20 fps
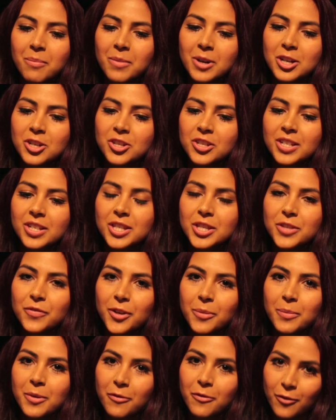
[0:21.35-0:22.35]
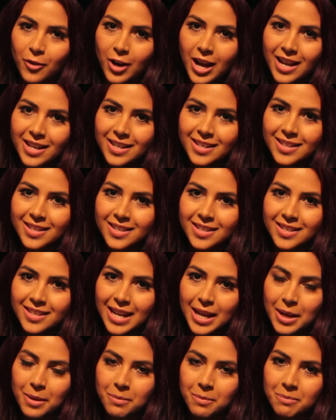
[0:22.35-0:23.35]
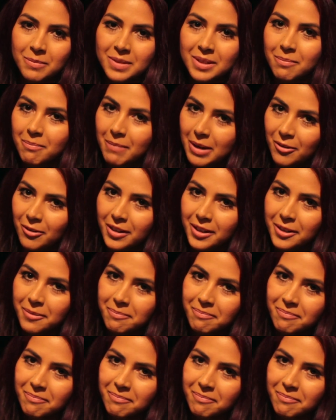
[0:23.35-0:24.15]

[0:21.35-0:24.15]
Track Martians from a friend named Malcolm.